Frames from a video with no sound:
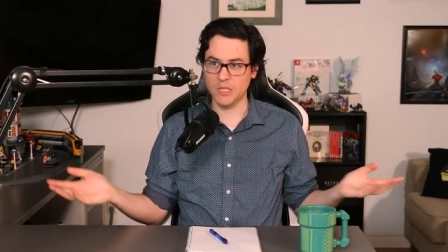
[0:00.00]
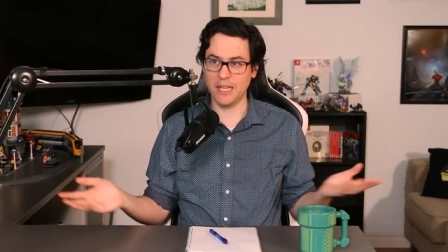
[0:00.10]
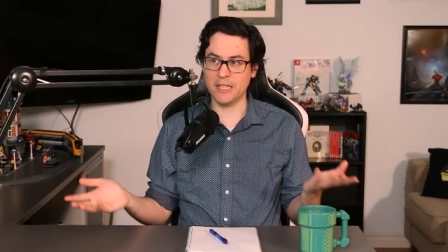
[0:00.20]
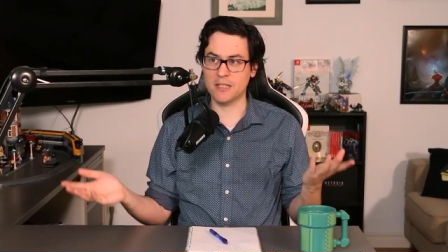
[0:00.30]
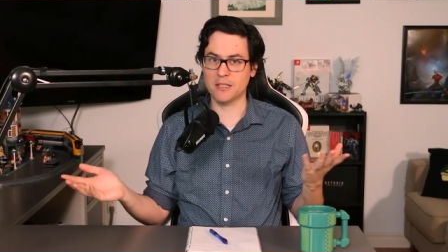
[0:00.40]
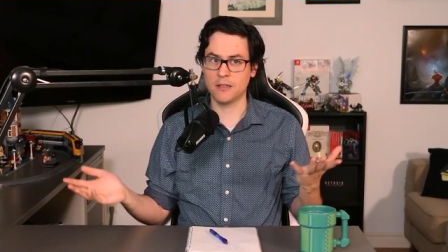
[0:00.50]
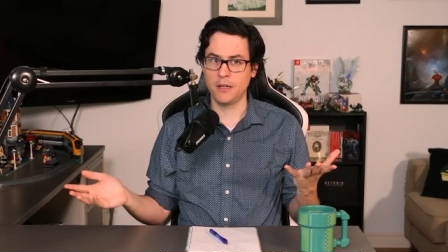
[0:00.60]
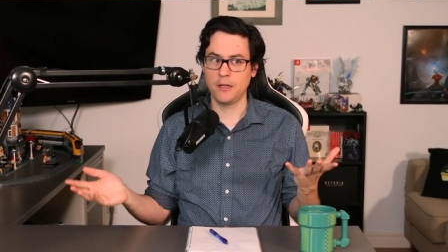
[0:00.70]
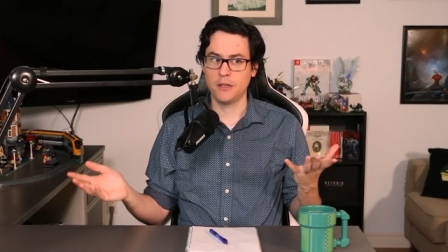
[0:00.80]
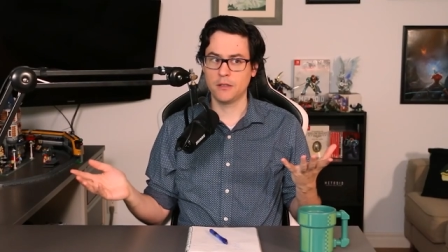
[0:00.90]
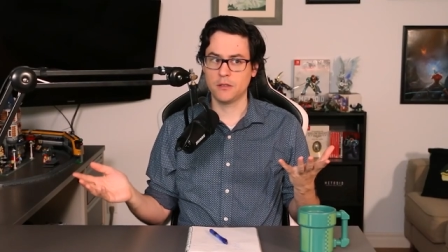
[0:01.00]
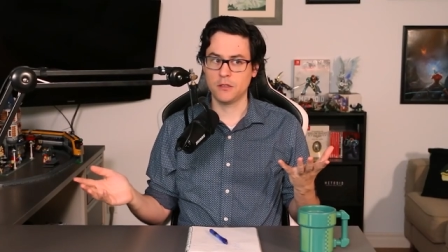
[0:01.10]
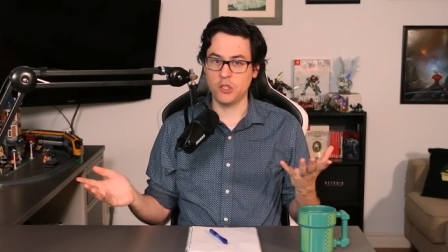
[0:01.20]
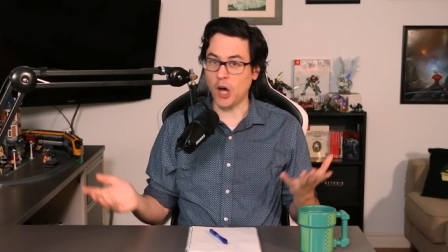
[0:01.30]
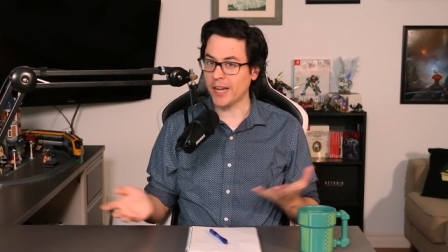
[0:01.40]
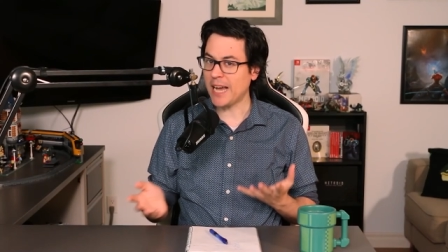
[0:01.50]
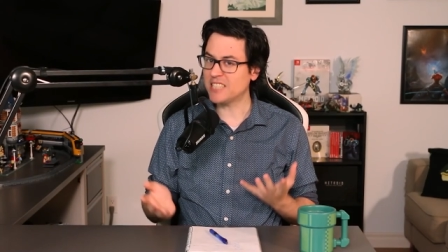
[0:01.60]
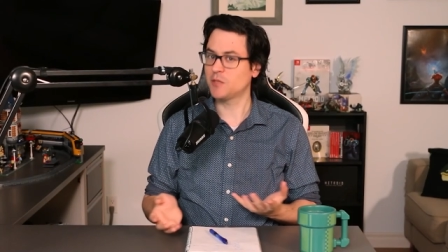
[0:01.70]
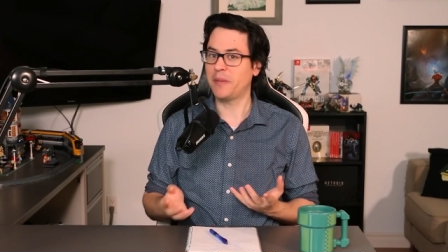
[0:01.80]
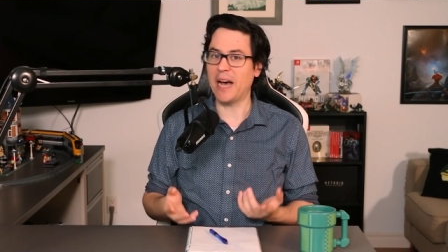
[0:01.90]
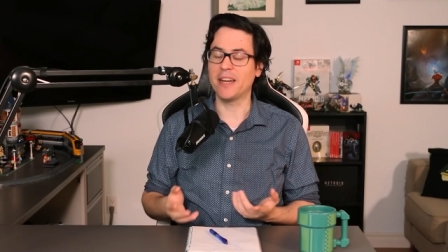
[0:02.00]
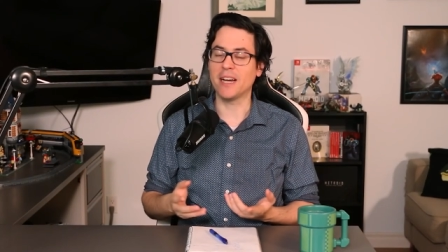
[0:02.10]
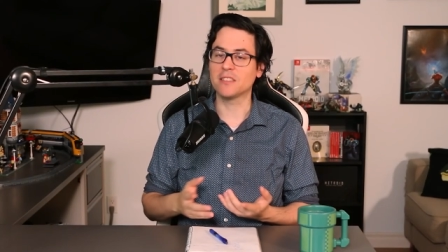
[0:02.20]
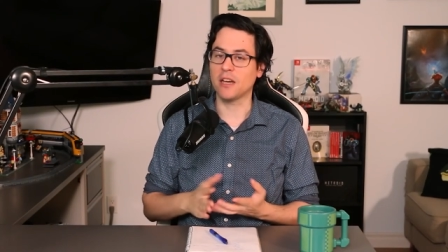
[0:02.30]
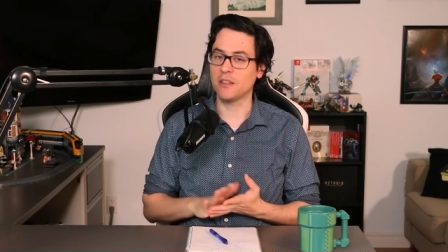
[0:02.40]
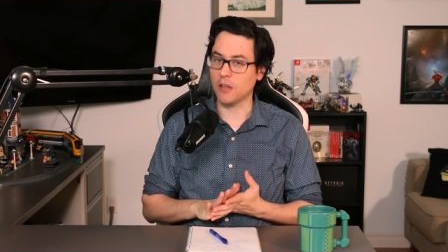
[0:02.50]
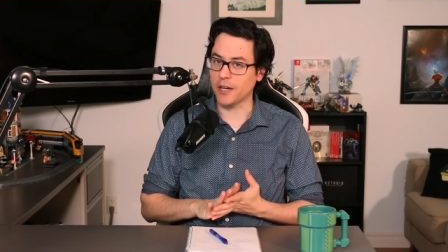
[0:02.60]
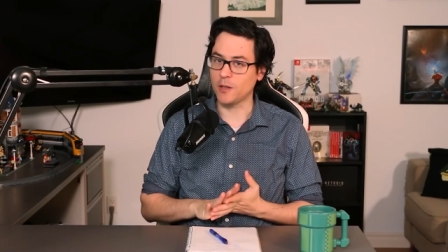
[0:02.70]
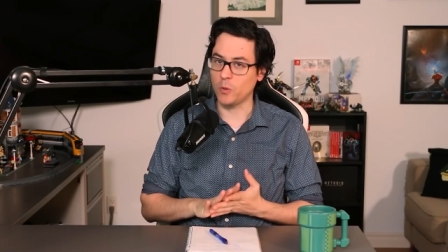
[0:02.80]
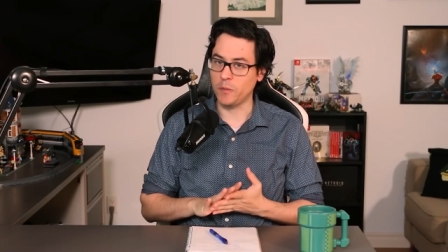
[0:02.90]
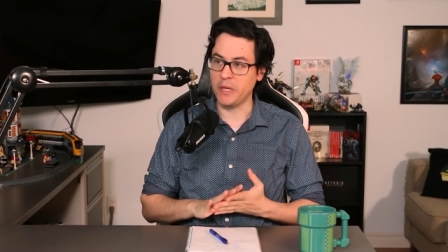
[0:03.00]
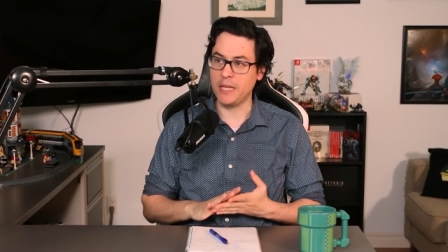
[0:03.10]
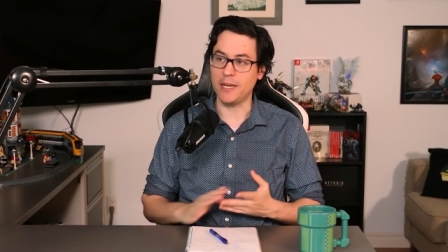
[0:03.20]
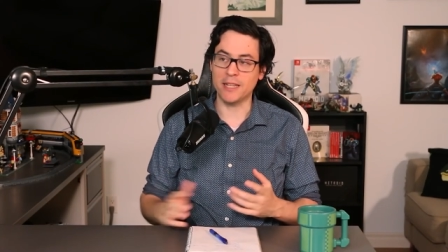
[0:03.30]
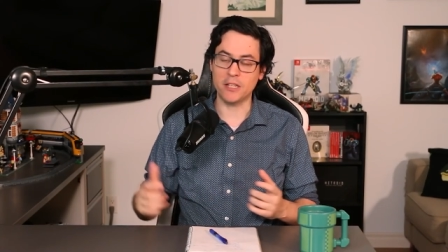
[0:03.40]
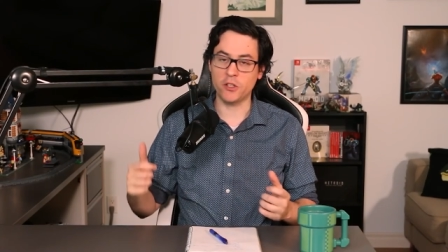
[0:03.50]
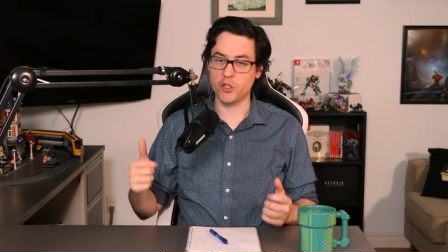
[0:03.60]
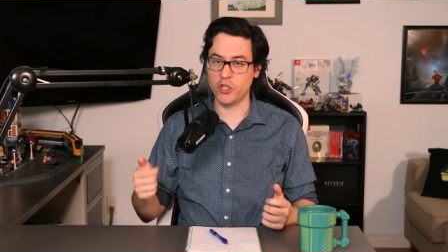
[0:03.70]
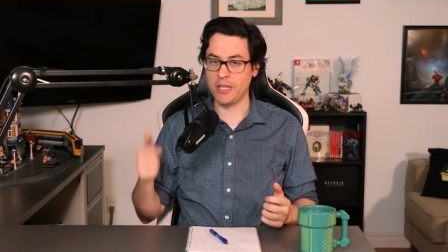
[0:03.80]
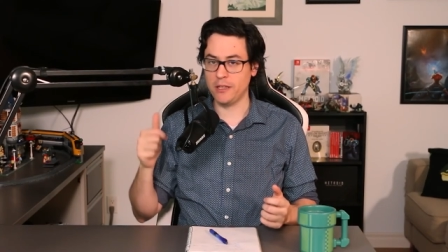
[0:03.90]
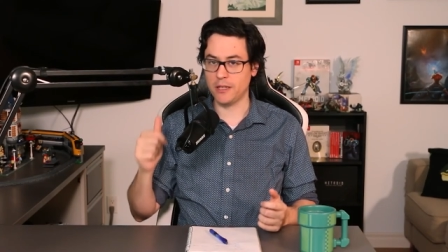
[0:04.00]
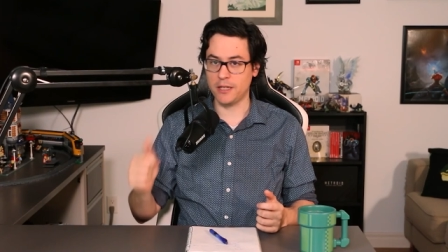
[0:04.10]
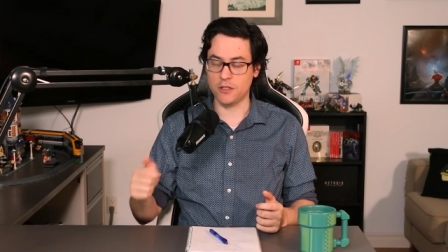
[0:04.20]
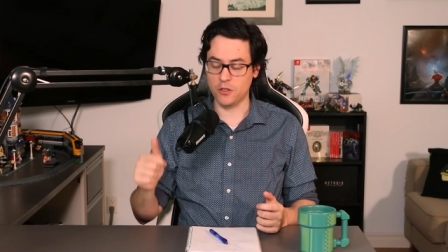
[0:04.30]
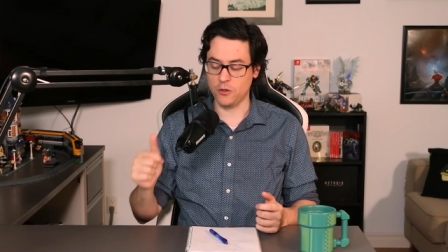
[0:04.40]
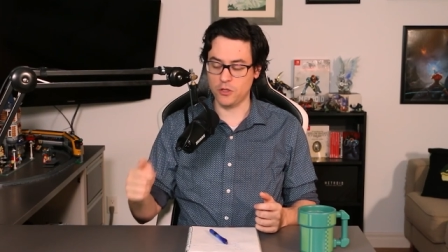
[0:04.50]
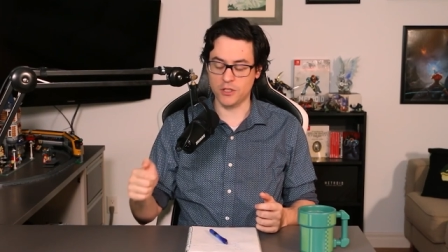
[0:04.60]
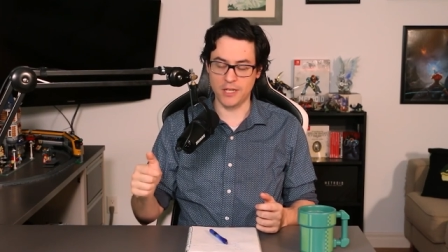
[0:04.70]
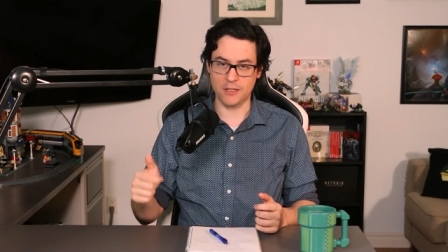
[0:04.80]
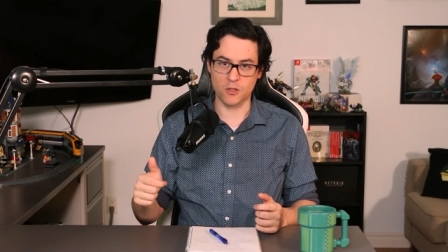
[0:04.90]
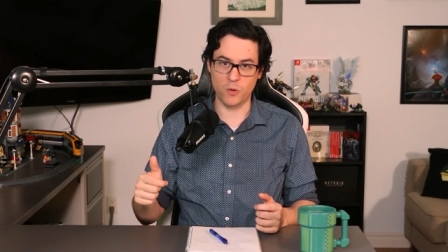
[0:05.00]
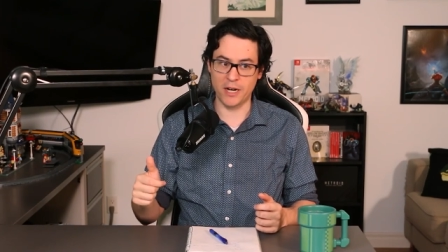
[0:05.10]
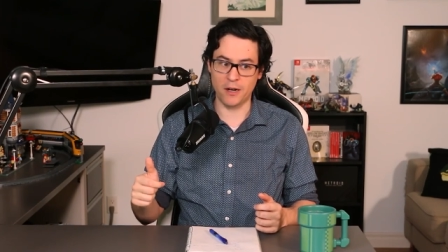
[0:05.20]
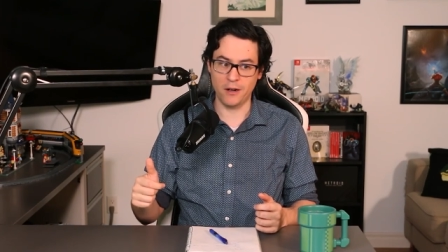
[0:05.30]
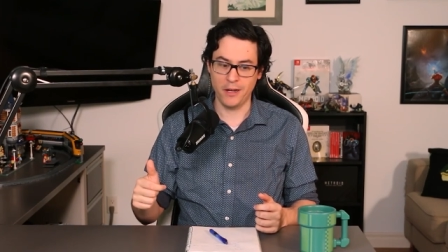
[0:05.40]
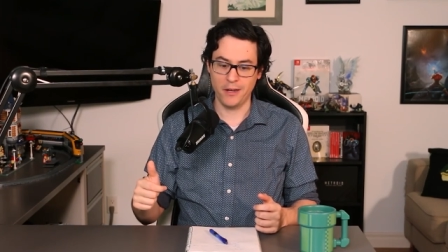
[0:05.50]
It's not as bad as I thought it would be. And then to sheathe, it's you just hit square.